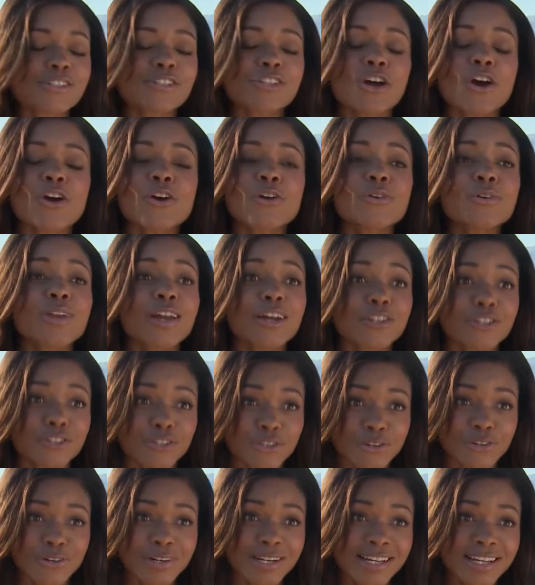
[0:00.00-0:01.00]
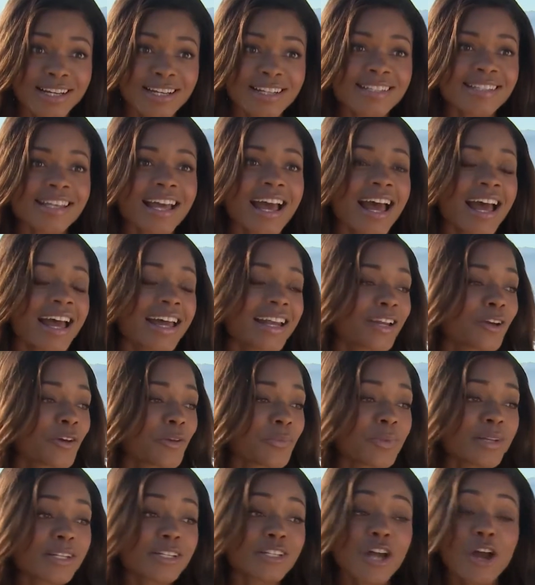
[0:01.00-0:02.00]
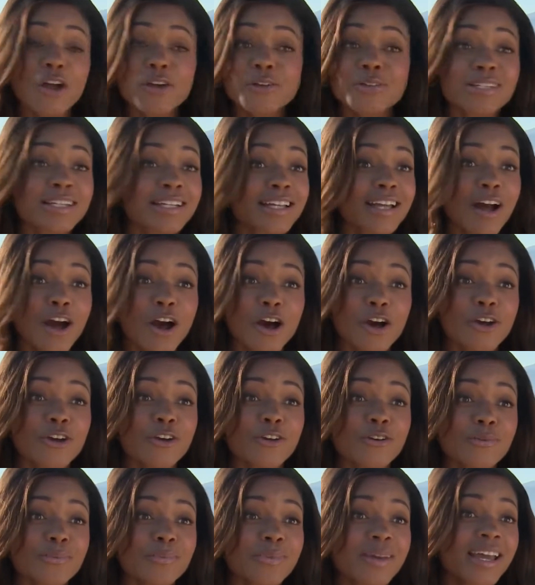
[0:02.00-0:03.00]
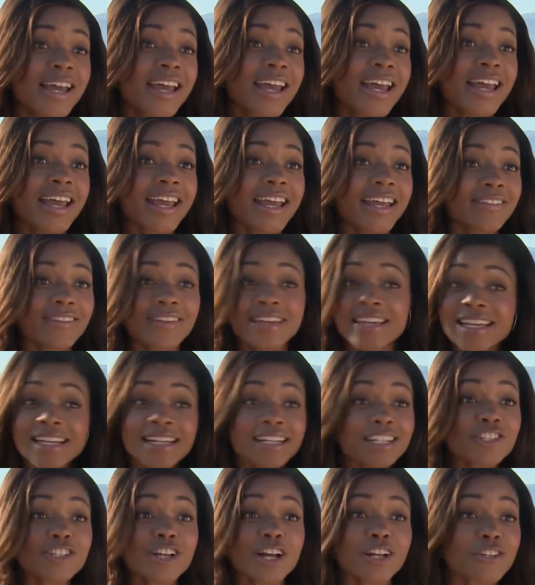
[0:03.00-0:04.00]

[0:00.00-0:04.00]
so luxurious and it would be totally at home in the English